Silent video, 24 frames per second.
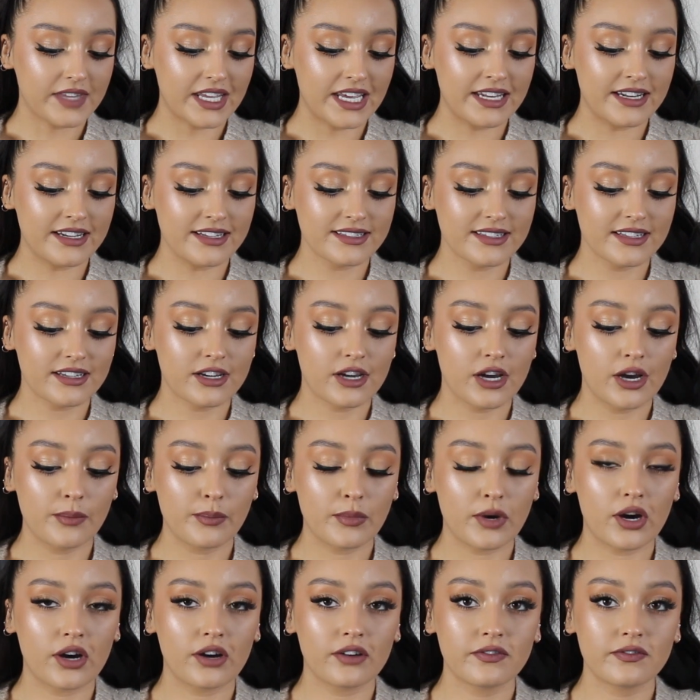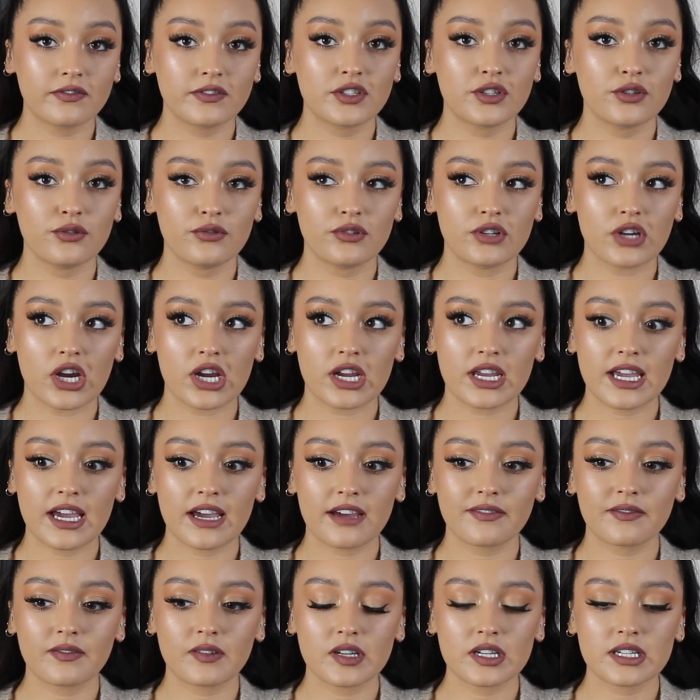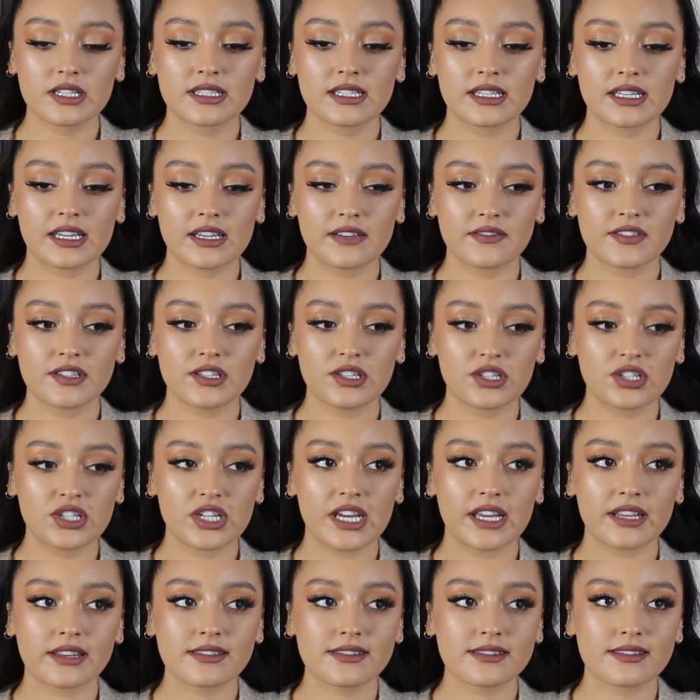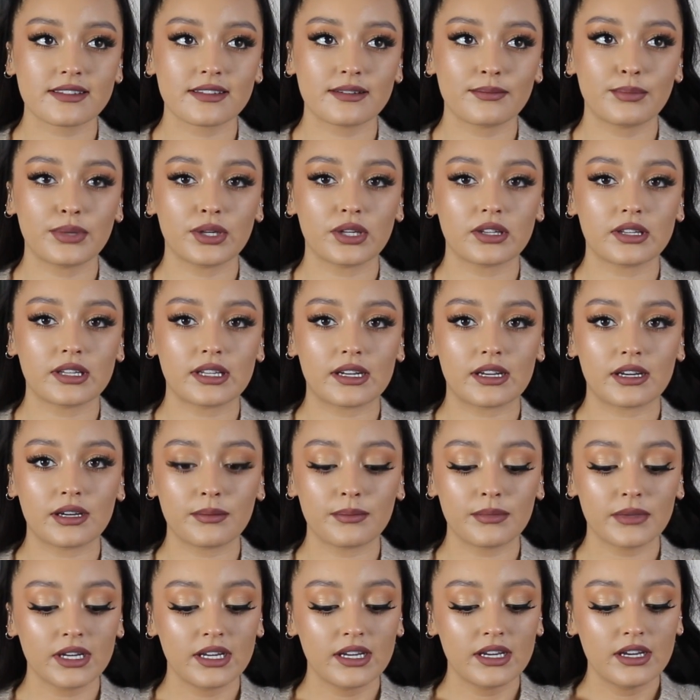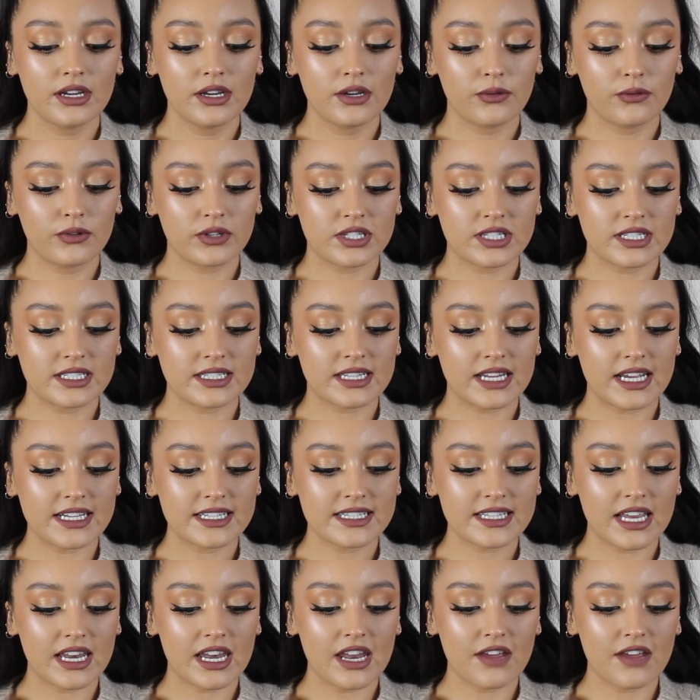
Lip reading: It doesn't come off too dark at first. It gives you a chance to build it up, which is nice. I